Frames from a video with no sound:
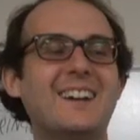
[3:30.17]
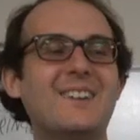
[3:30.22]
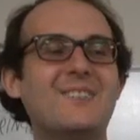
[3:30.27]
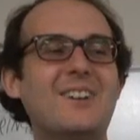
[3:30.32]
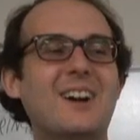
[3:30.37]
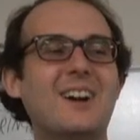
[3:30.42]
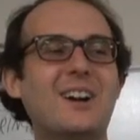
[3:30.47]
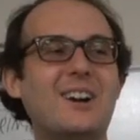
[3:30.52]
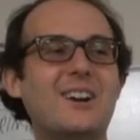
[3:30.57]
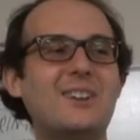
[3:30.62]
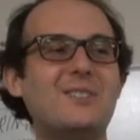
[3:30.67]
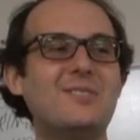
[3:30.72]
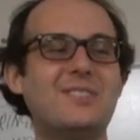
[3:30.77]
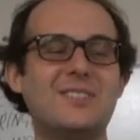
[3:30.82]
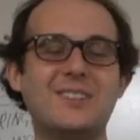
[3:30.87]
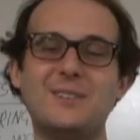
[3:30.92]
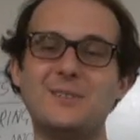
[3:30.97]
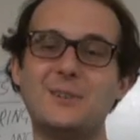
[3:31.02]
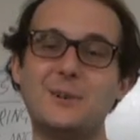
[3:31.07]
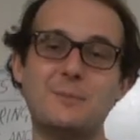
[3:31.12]
but
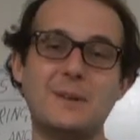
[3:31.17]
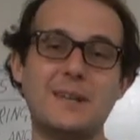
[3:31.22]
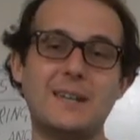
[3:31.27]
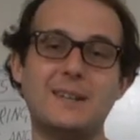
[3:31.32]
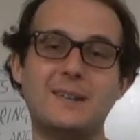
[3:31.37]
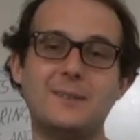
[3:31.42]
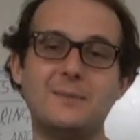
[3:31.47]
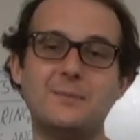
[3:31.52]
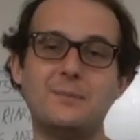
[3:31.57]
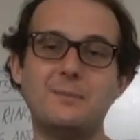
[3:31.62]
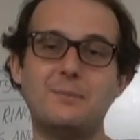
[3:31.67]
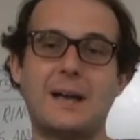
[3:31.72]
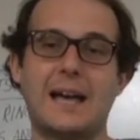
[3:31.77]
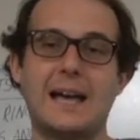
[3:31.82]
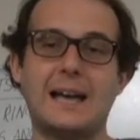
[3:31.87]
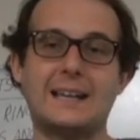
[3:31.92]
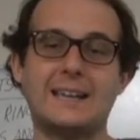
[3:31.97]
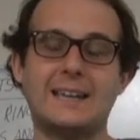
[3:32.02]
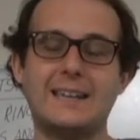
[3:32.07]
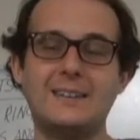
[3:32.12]
hopefully we'll be
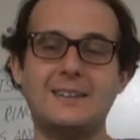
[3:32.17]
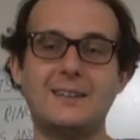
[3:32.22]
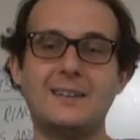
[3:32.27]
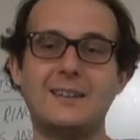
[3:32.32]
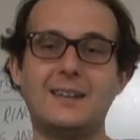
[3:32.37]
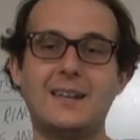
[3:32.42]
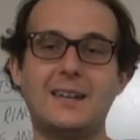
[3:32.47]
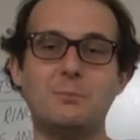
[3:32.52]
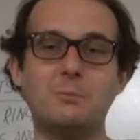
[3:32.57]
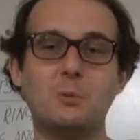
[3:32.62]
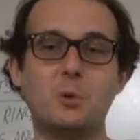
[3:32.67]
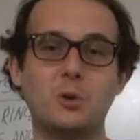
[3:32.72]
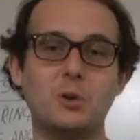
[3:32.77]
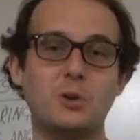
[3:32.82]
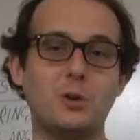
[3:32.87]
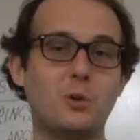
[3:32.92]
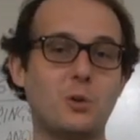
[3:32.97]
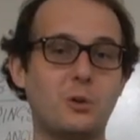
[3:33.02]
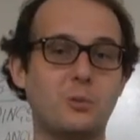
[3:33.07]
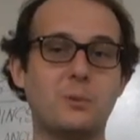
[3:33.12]
back in a more
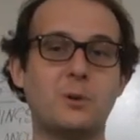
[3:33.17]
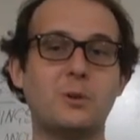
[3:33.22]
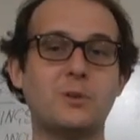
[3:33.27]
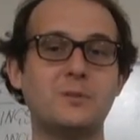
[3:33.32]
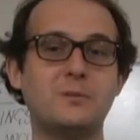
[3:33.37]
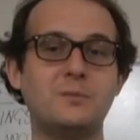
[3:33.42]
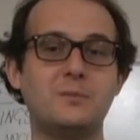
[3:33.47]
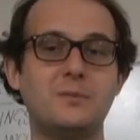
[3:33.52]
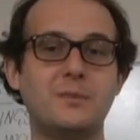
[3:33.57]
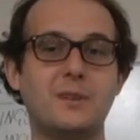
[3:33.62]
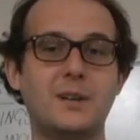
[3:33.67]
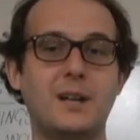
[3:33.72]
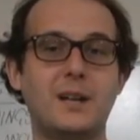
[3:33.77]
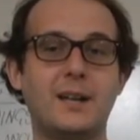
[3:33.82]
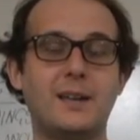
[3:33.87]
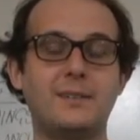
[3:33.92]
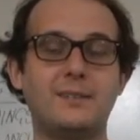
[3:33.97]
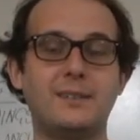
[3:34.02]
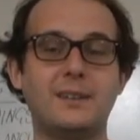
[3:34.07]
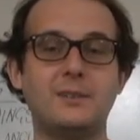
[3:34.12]
normal
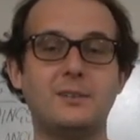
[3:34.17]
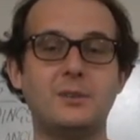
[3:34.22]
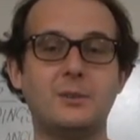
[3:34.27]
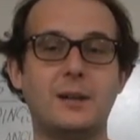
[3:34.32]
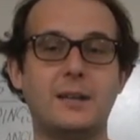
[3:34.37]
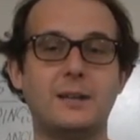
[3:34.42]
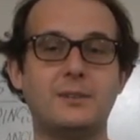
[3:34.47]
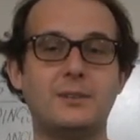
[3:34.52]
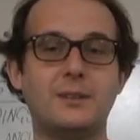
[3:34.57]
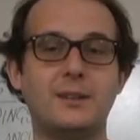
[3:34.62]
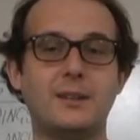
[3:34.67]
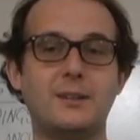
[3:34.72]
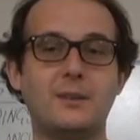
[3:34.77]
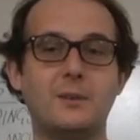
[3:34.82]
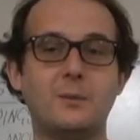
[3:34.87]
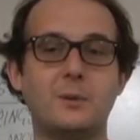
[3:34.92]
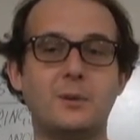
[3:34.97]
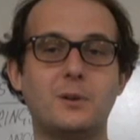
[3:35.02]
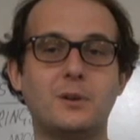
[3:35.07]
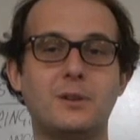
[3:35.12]
situation in the
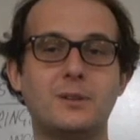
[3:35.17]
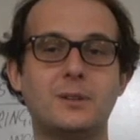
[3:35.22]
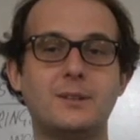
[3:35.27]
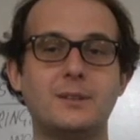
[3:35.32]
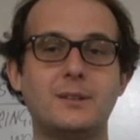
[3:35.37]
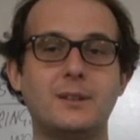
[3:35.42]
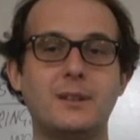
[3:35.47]
world.